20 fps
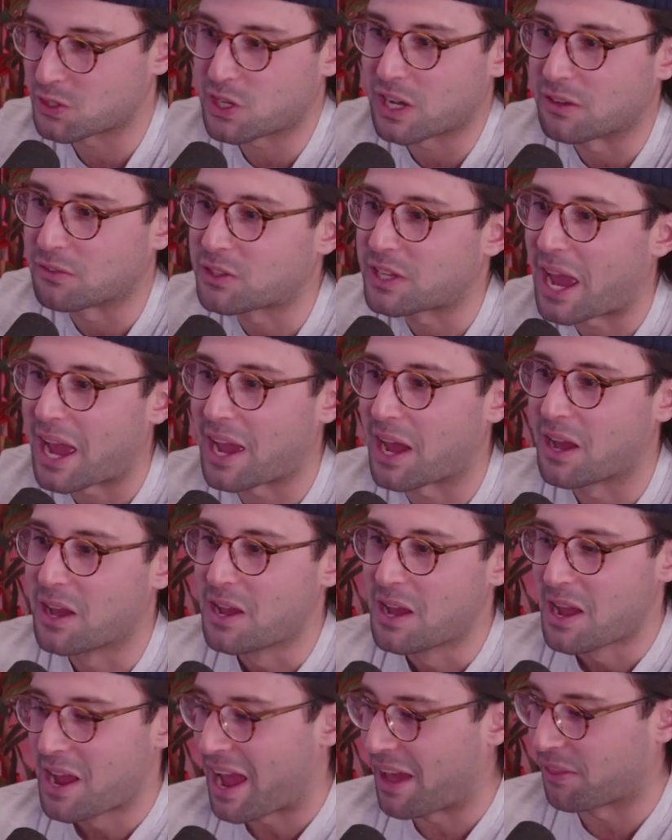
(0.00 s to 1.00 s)
or the Chiefs.
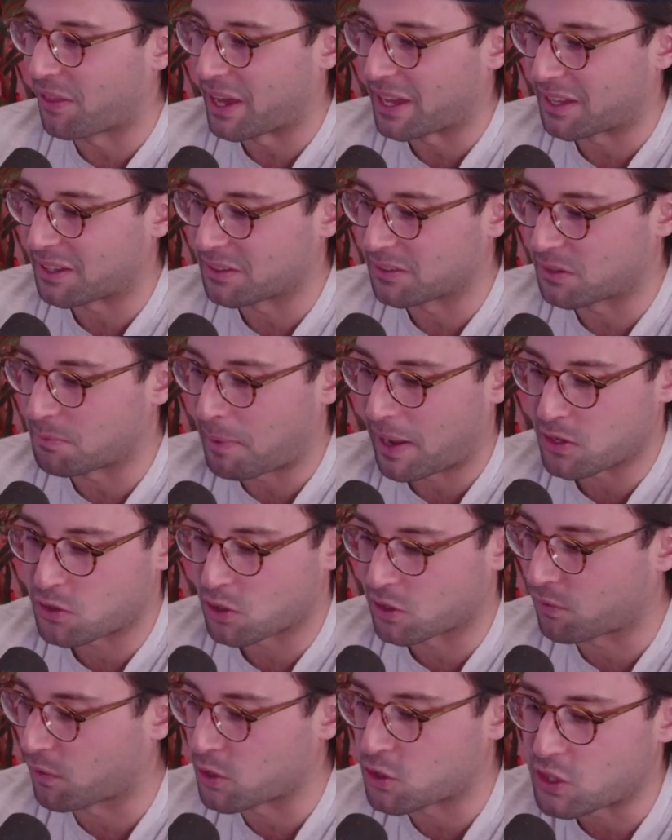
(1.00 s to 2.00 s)
Yeah. And like
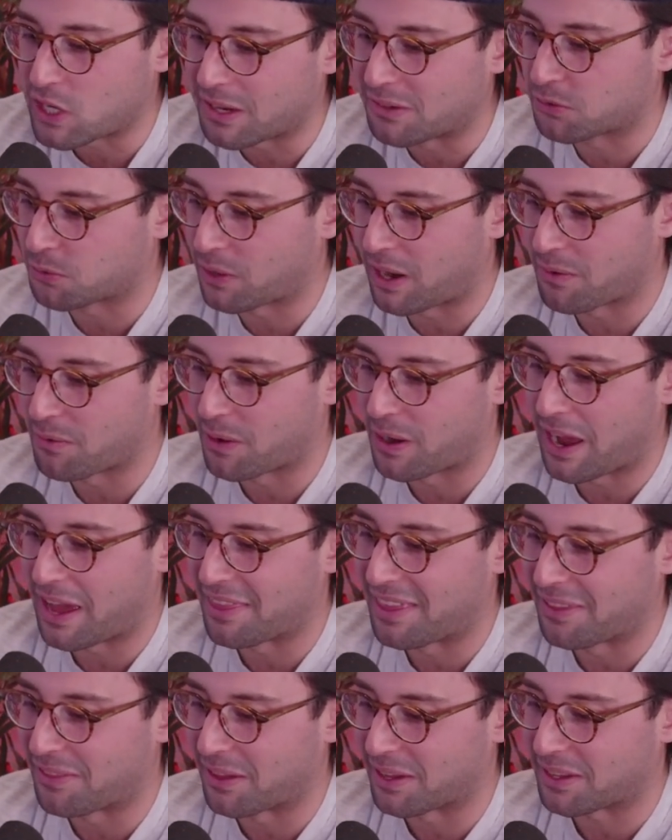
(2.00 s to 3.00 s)
Patriots versus Chiefs, whatever.
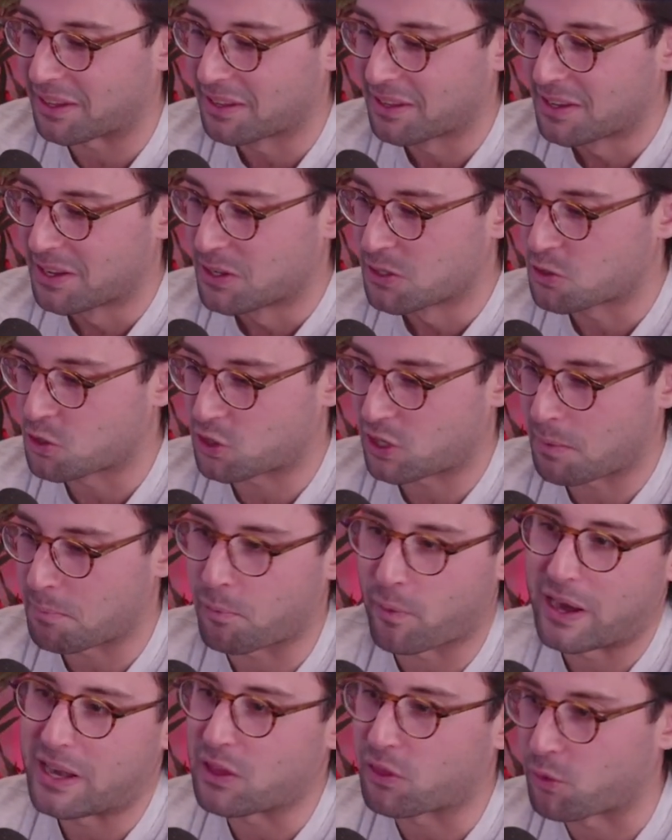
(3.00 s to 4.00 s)
And then like, just say
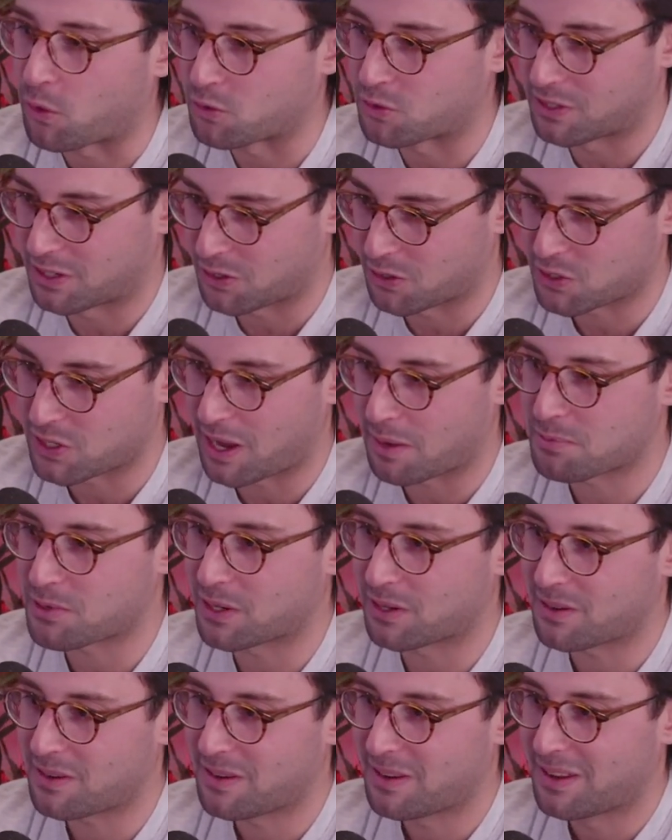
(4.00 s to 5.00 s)
Brady throws an
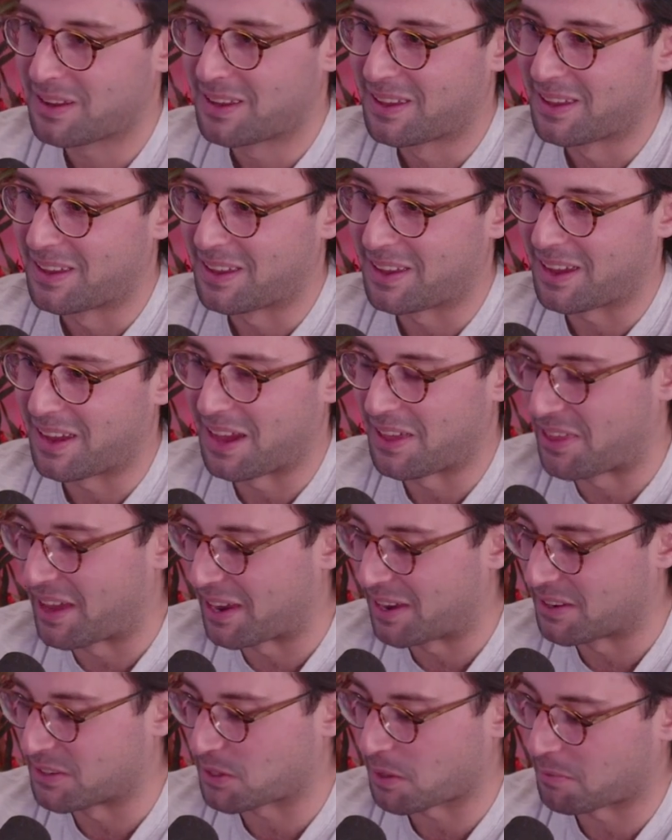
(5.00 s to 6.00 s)
interception. And
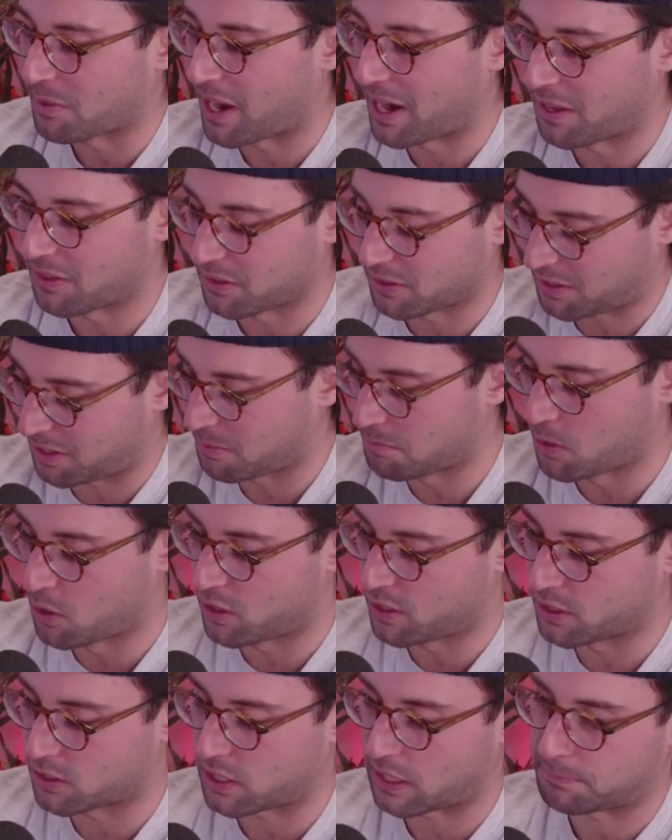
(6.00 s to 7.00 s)
then some guy in the
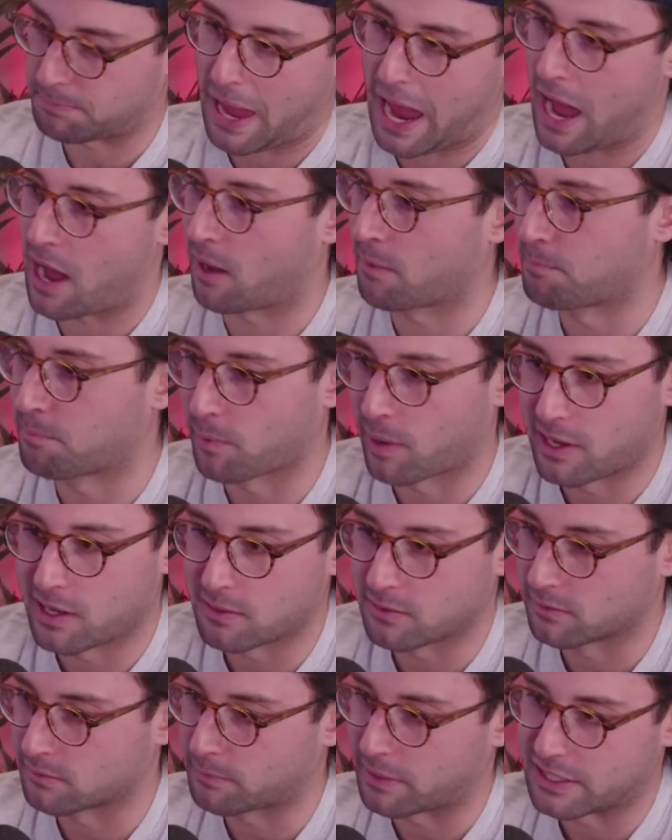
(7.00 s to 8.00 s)
community is like,
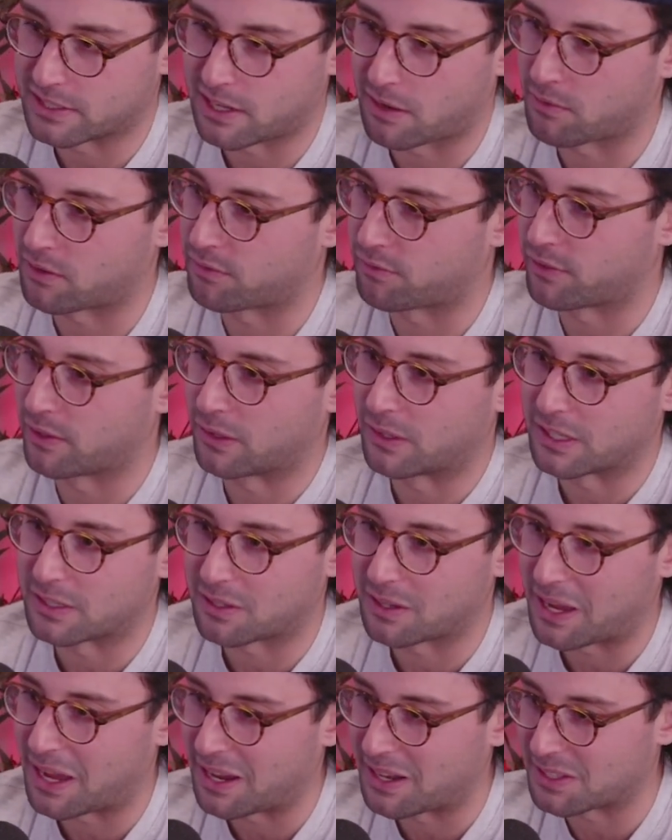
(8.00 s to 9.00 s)
Brady's not really feeling
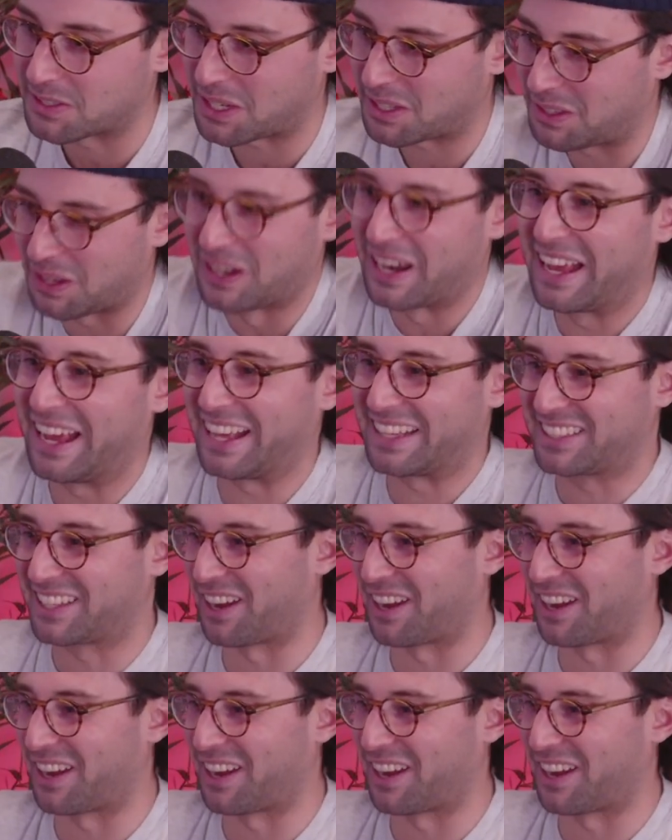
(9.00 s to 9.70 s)
it today. And it's like, dude,